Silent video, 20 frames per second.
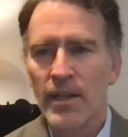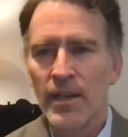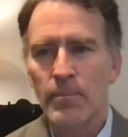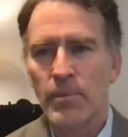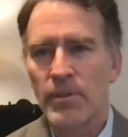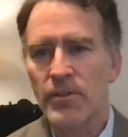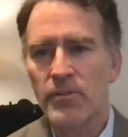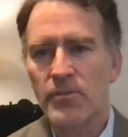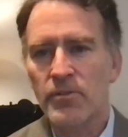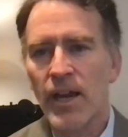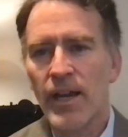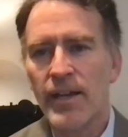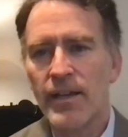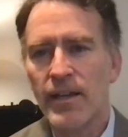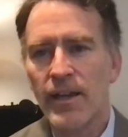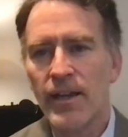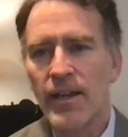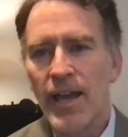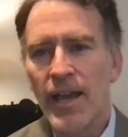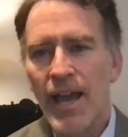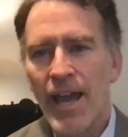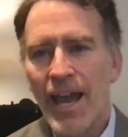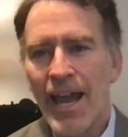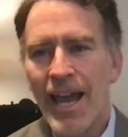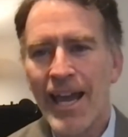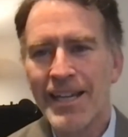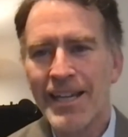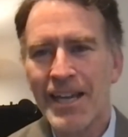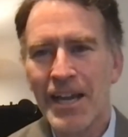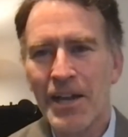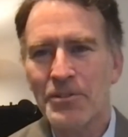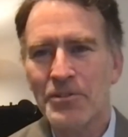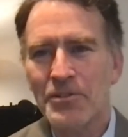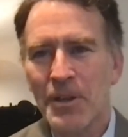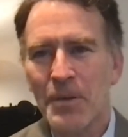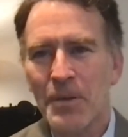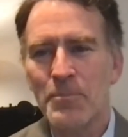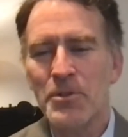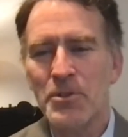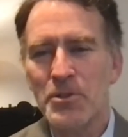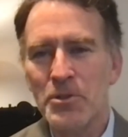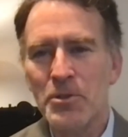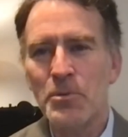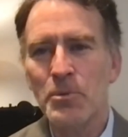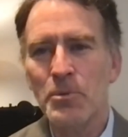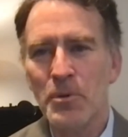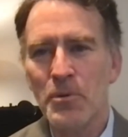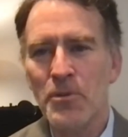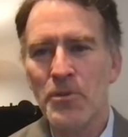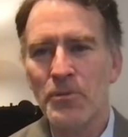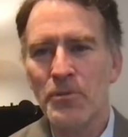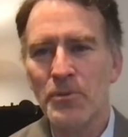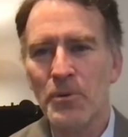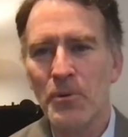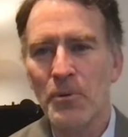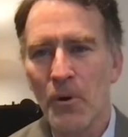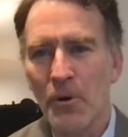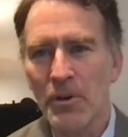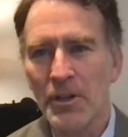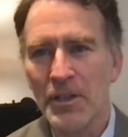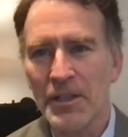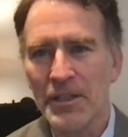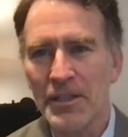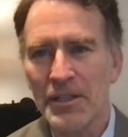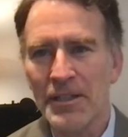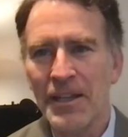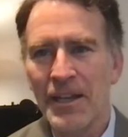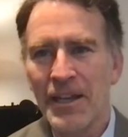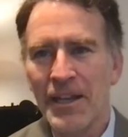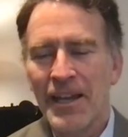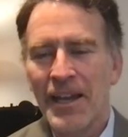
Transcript: but to try to hack out some new route through Oregon